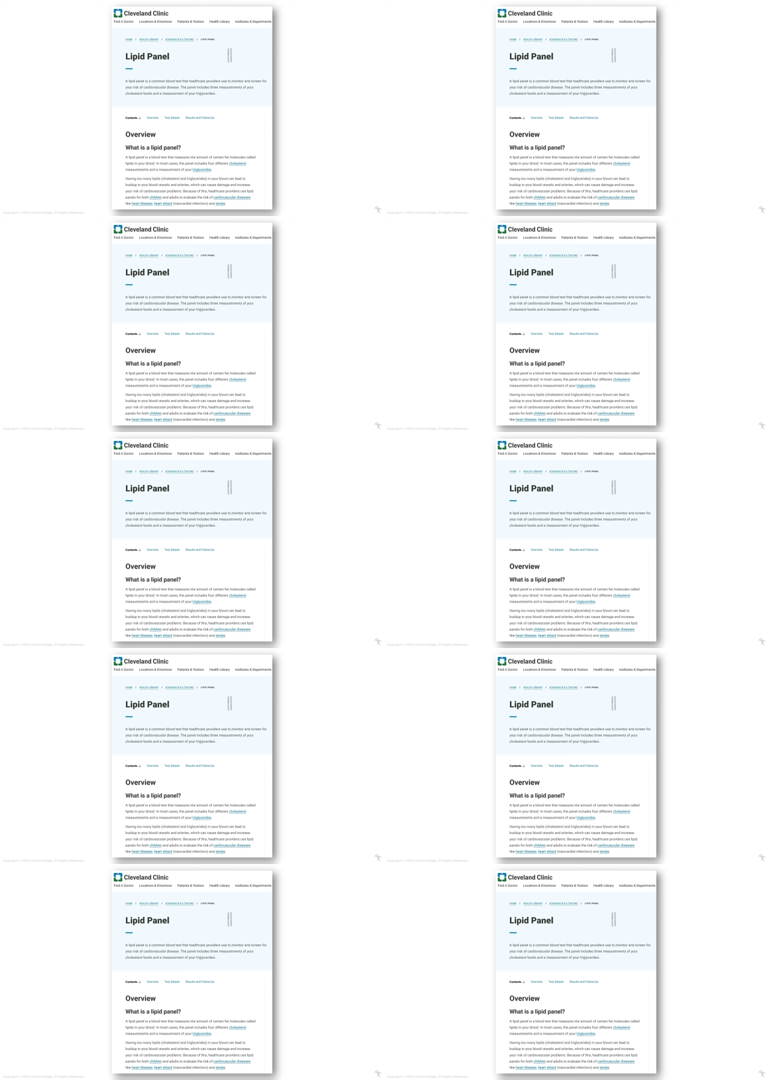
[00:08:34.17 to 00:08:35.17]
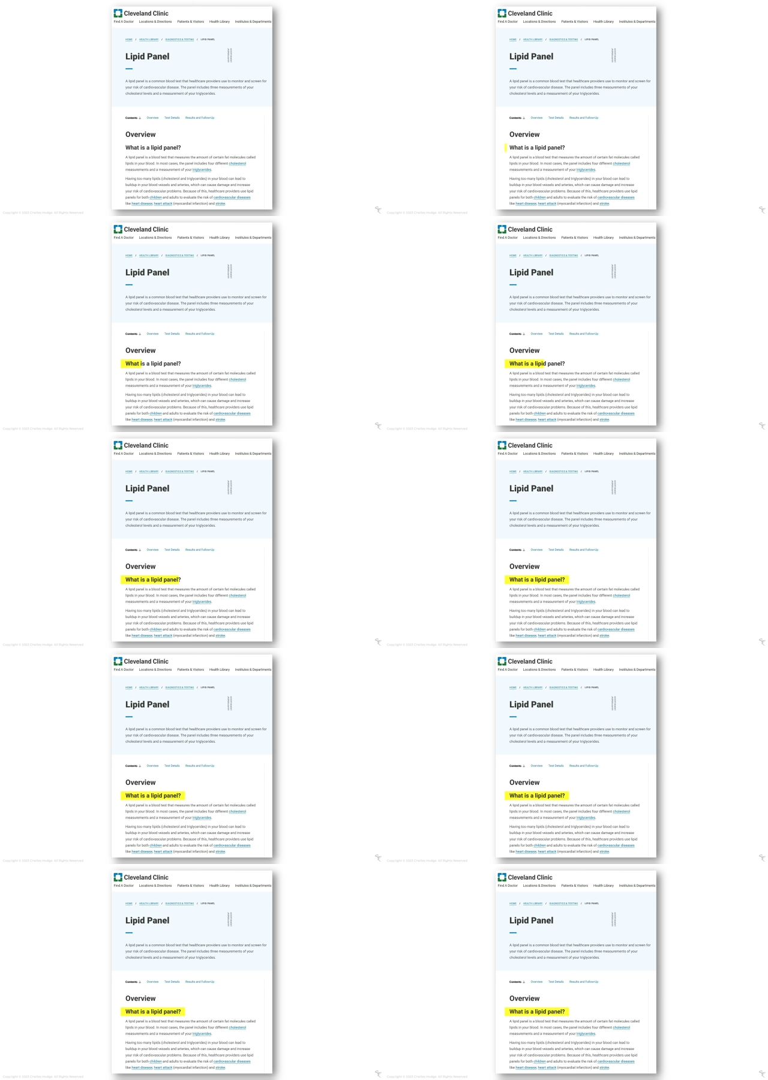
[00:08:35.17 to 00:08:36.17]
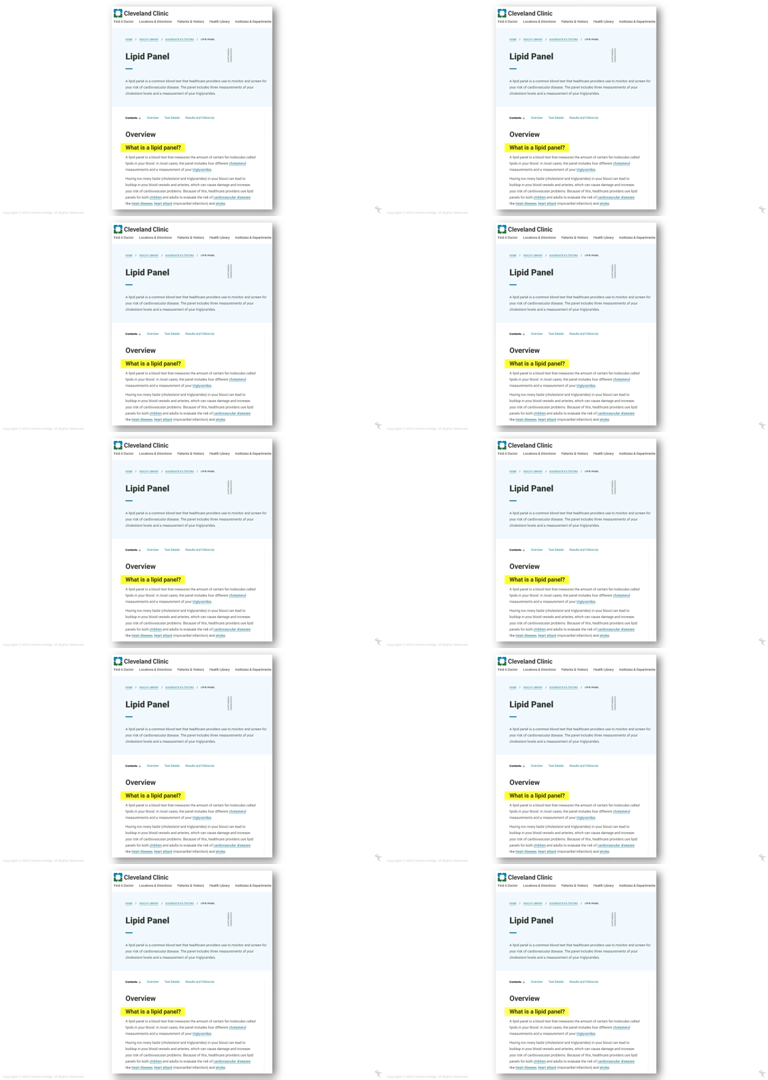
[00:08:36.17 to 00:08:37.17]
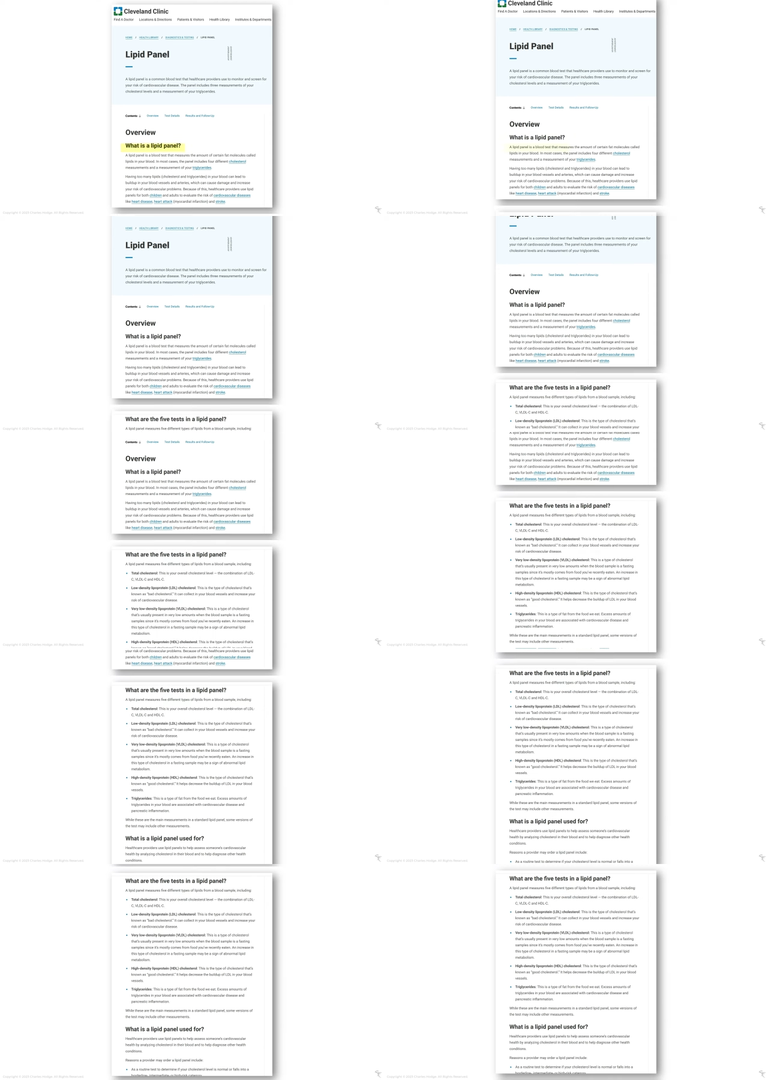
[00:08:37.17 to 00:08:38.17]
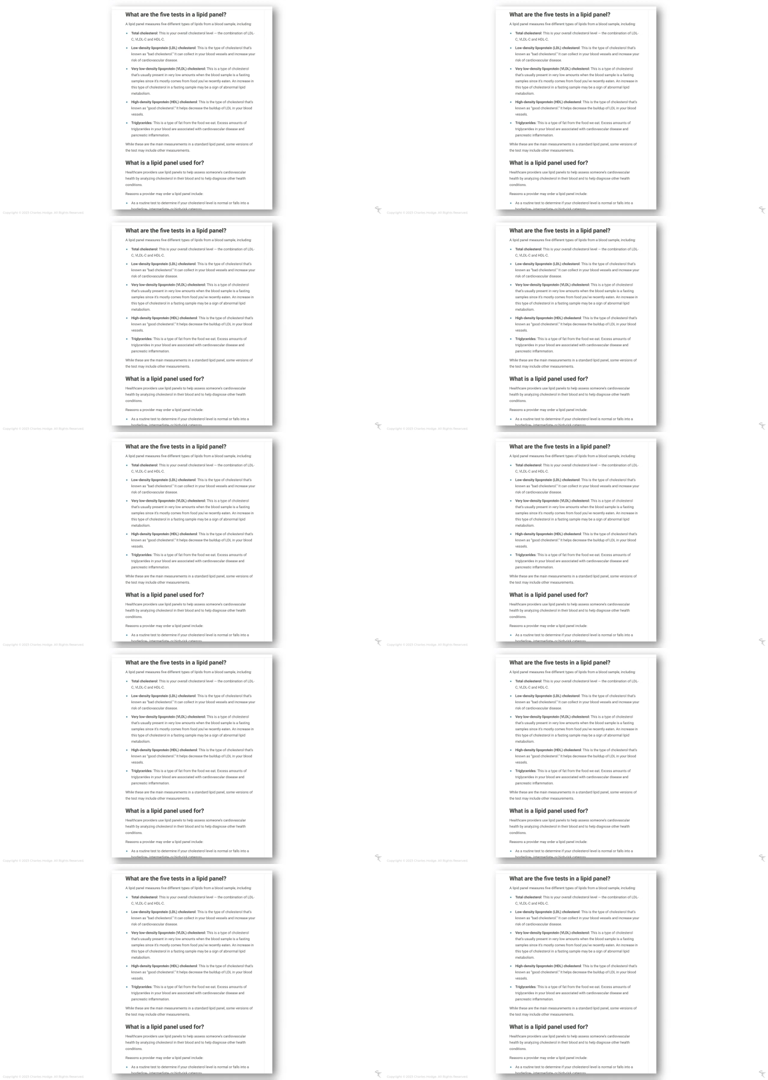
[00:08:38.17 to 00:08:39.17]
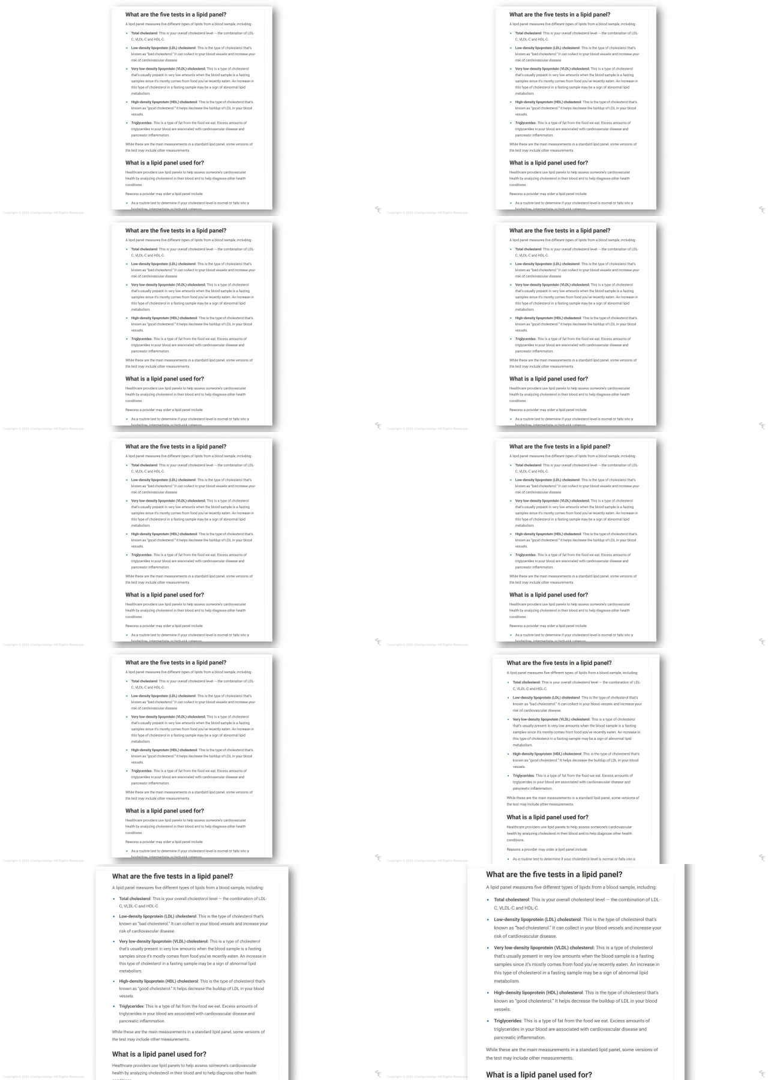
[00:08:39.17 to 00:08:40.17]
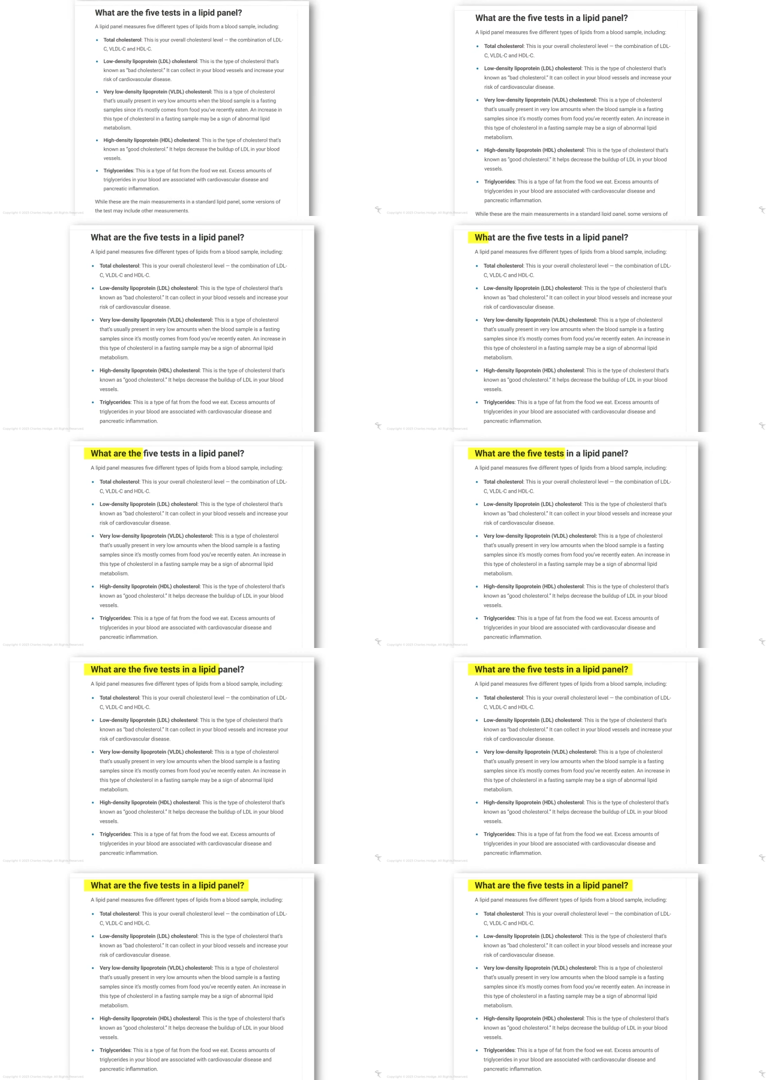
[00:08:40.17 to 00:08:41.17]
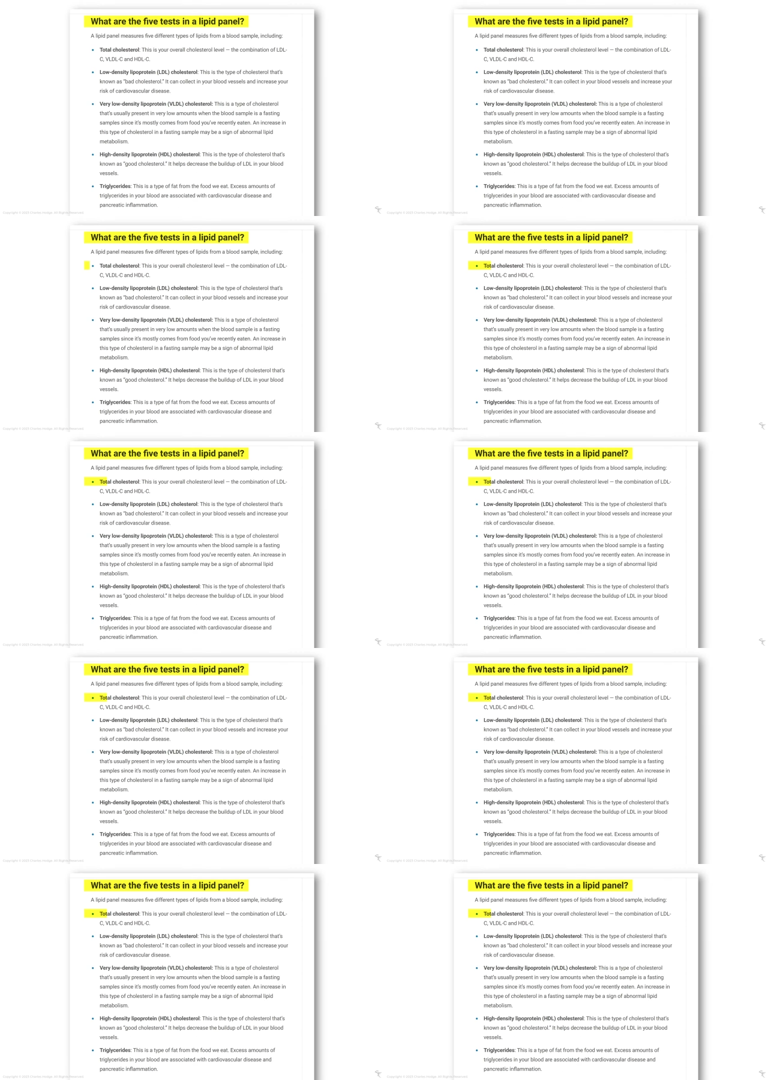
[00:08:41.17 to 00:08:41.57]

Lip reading: Nobody's mouth can be seen.